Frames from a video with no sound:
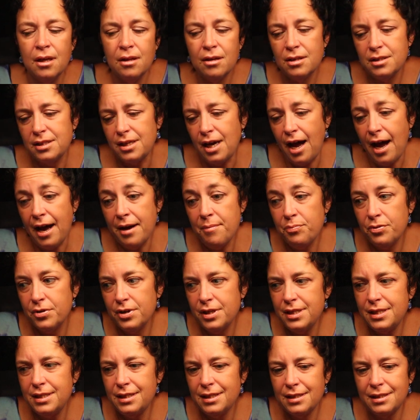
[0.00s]
There's a high
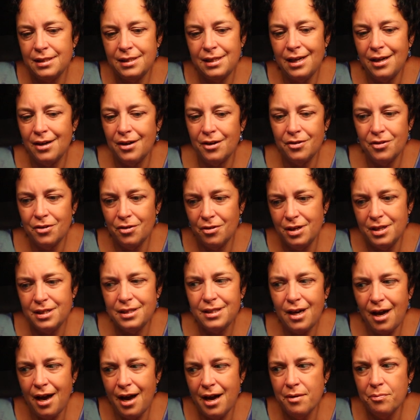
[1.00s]
priestess here. There is
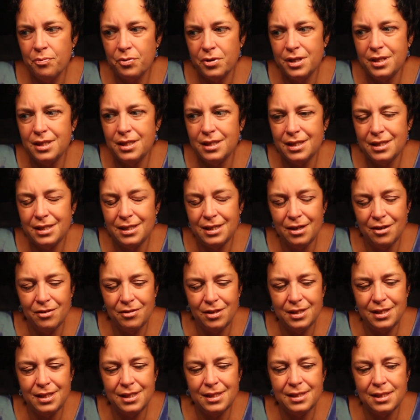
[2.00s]
a high priestess here.
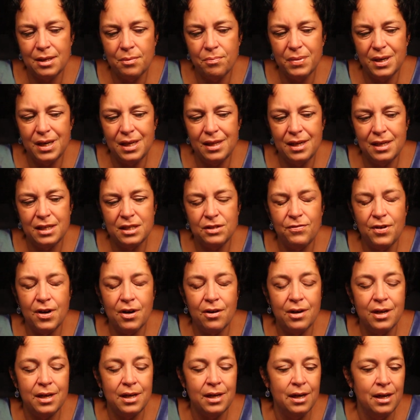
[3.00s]
This is somebody that is
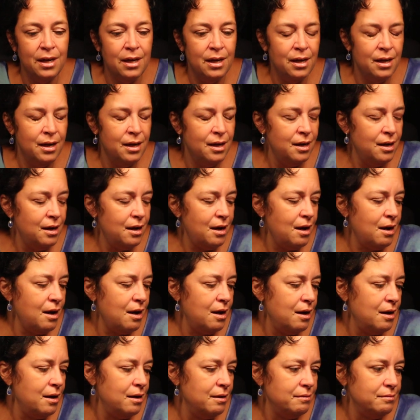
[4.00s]
very
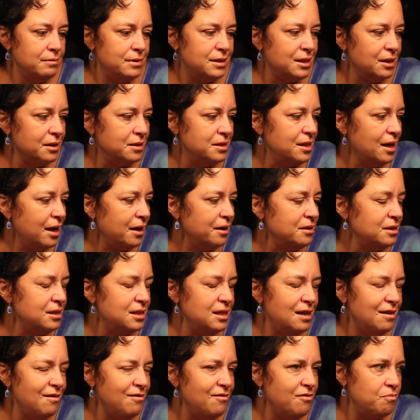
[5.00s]
uh,
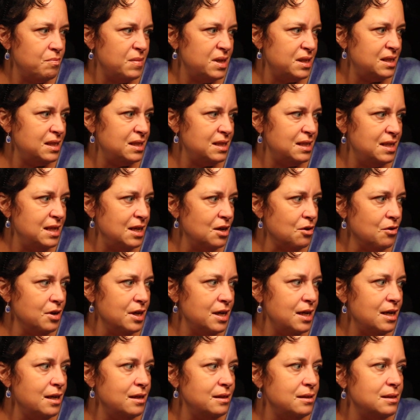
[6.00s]
seductive,
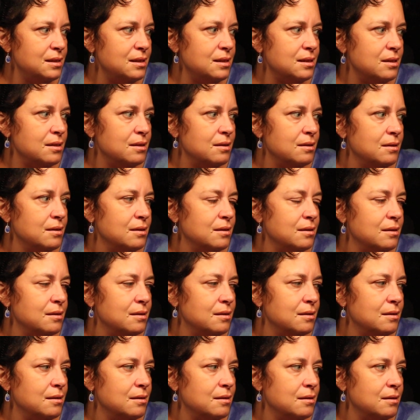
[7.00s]
mysterious,
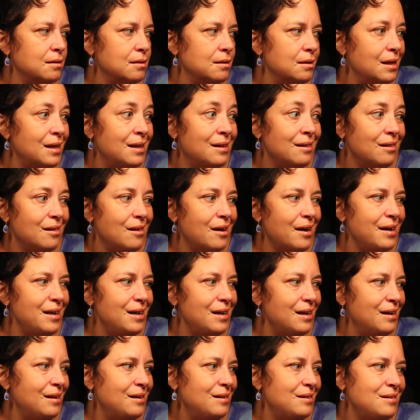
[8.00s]

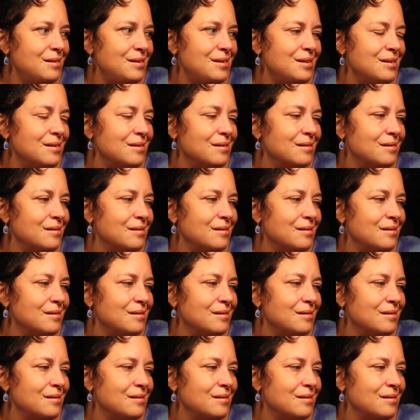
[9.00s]
enlightened.